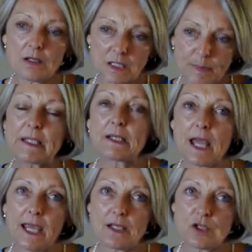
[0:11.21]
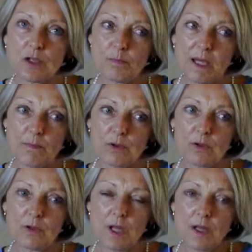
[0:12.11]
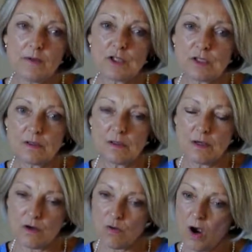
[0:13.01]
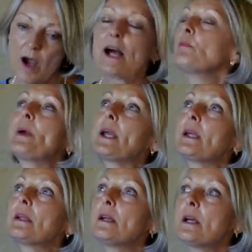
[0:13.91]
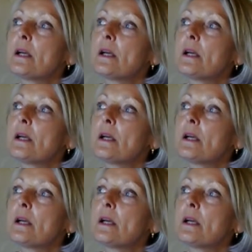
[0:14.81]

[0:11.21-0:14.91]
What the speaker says: speak again to the people who are helping